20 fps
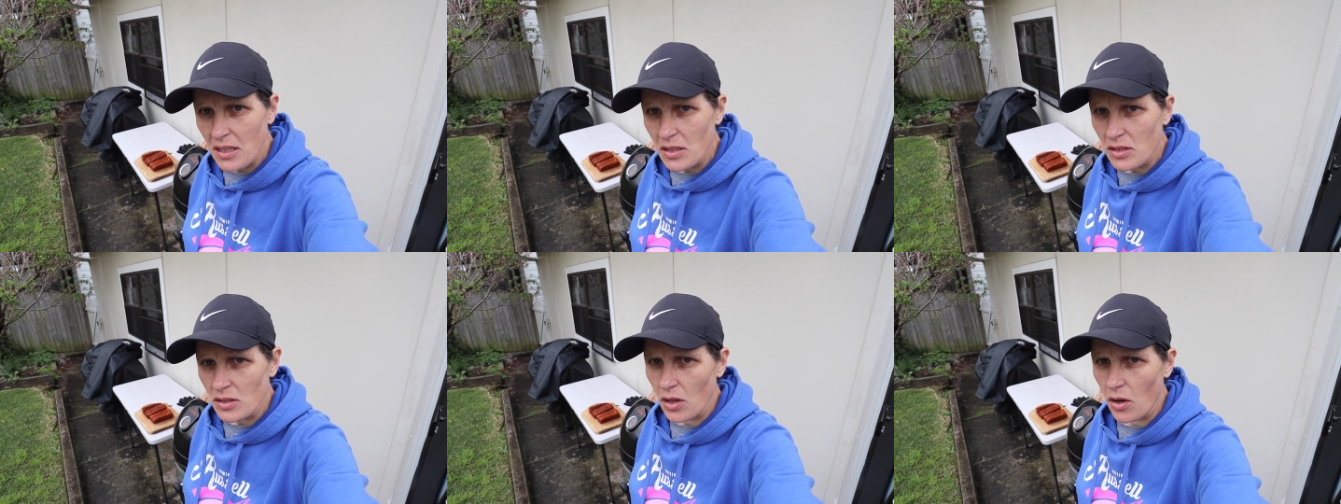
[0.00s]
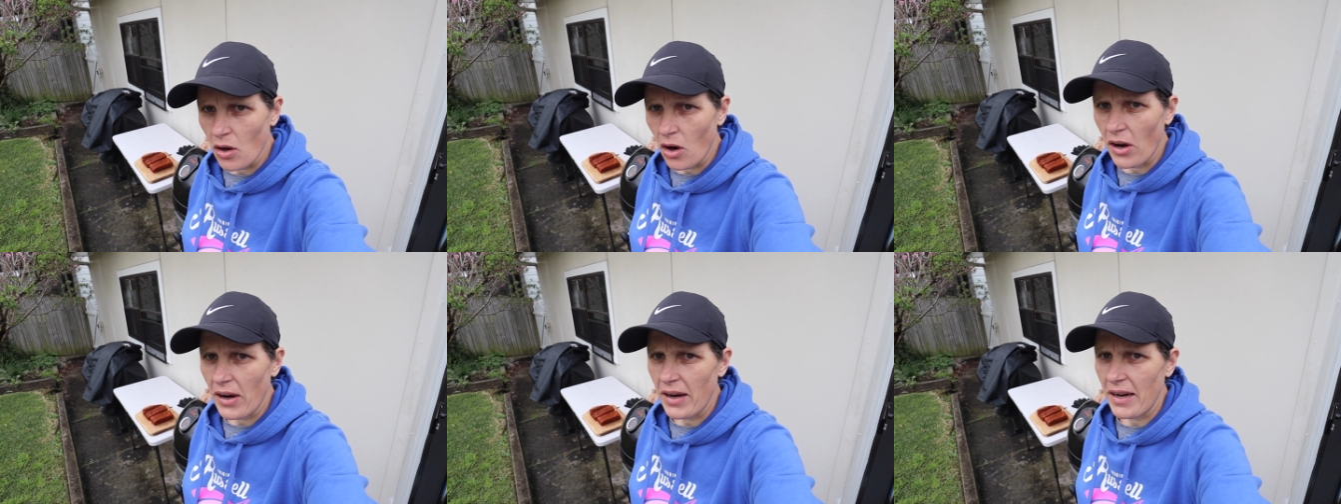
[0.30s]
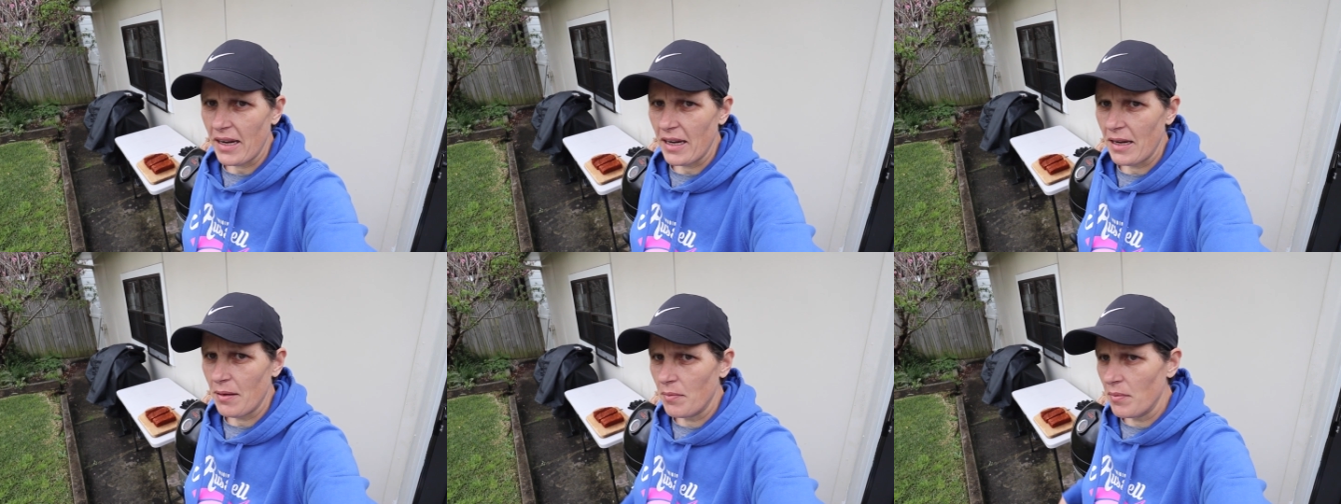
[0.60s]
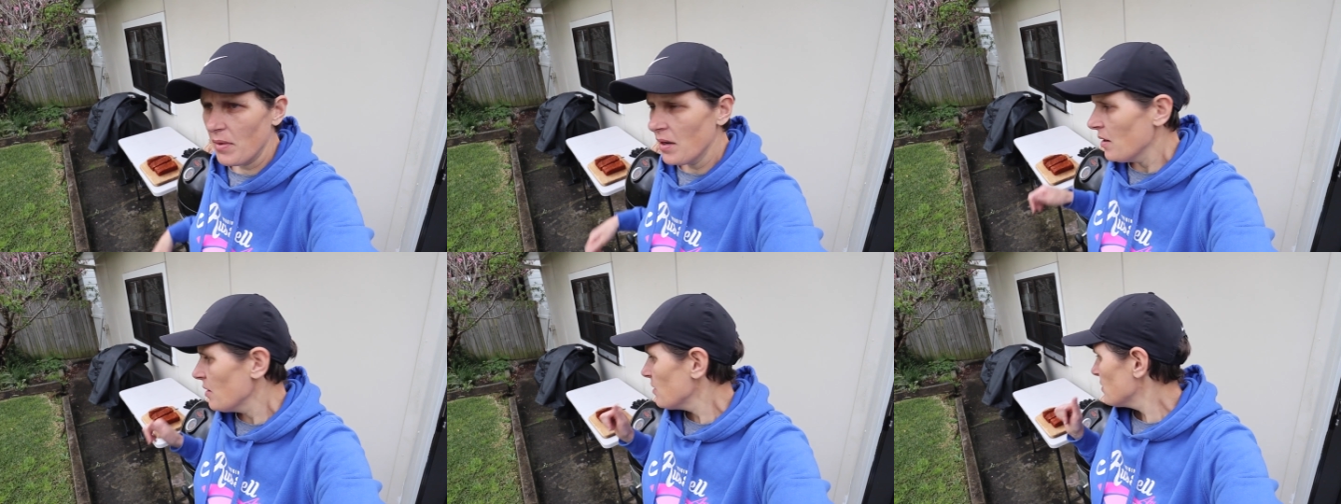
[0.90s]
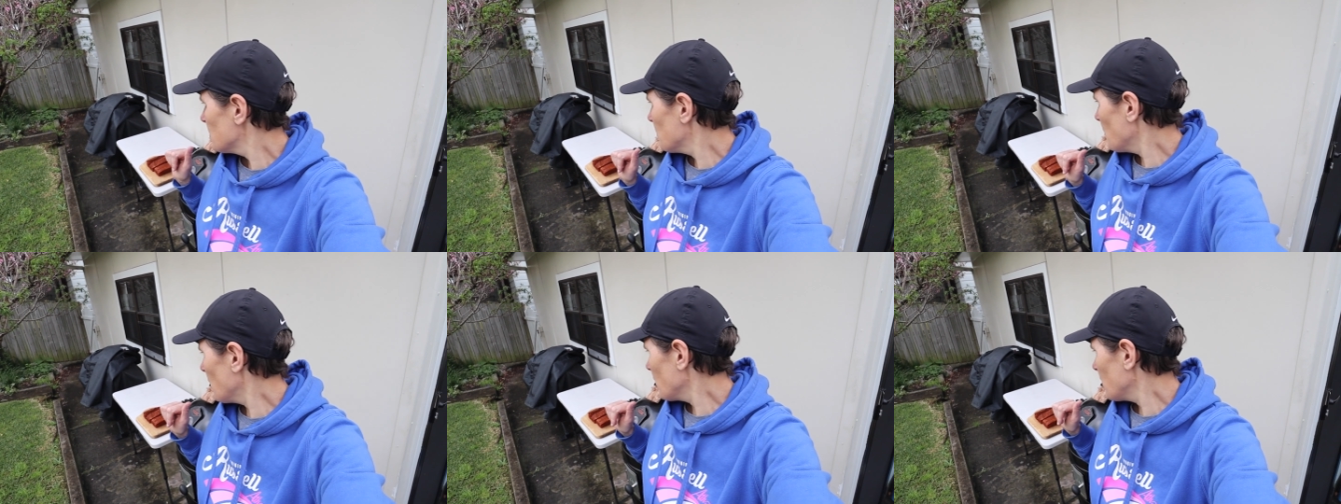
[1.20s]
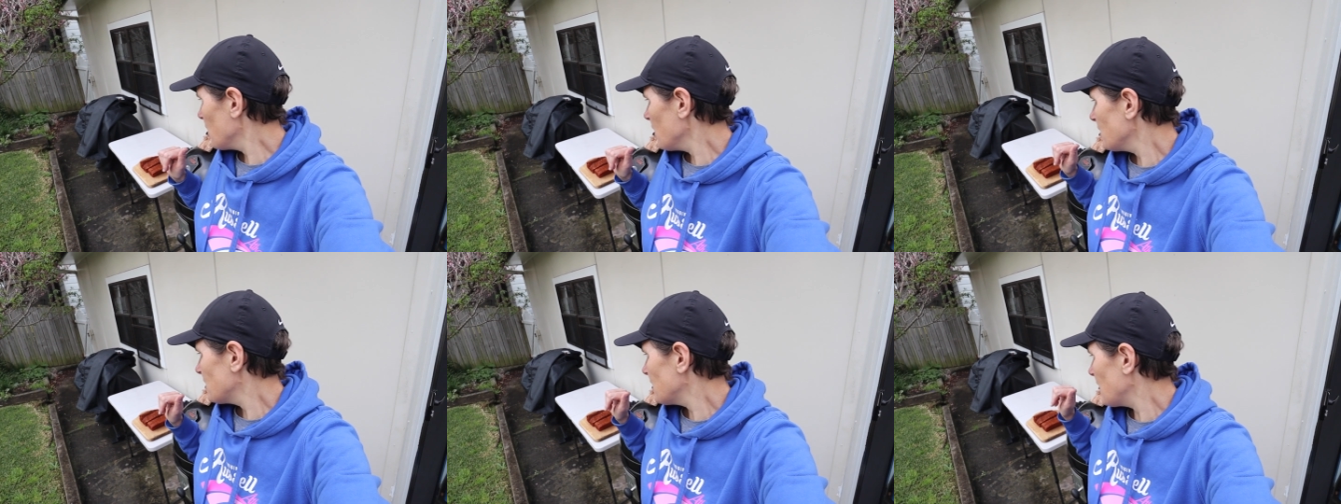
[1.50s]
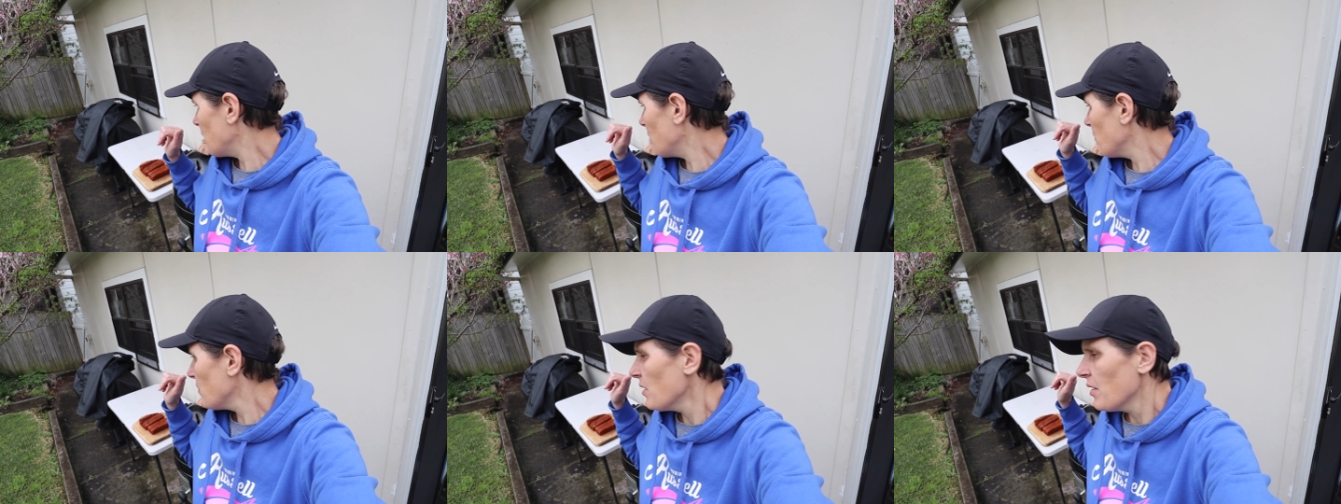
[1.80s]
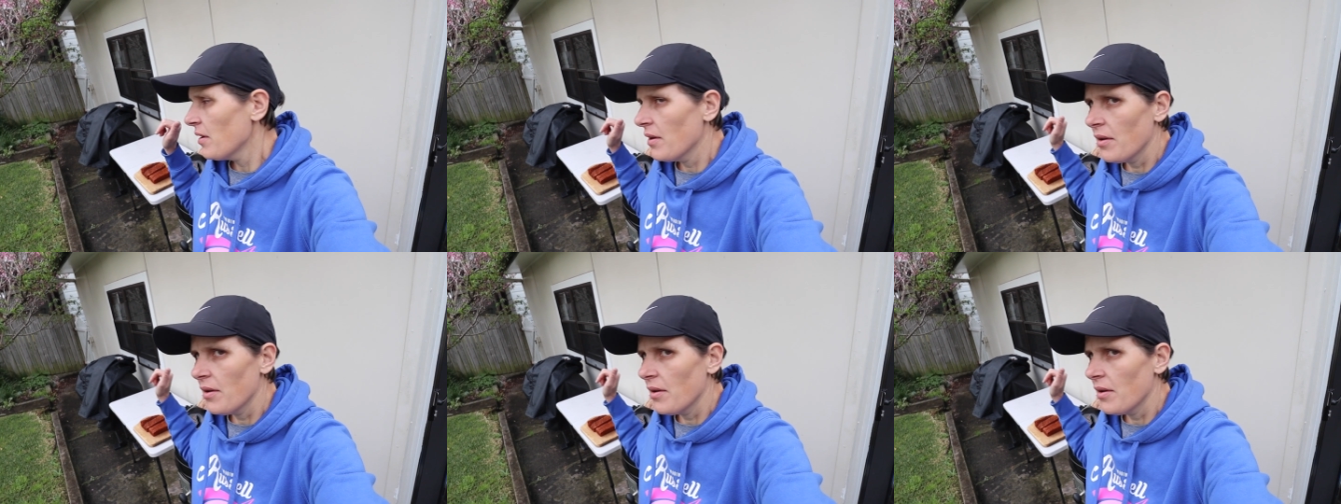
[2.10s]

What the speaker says: so I am smoking some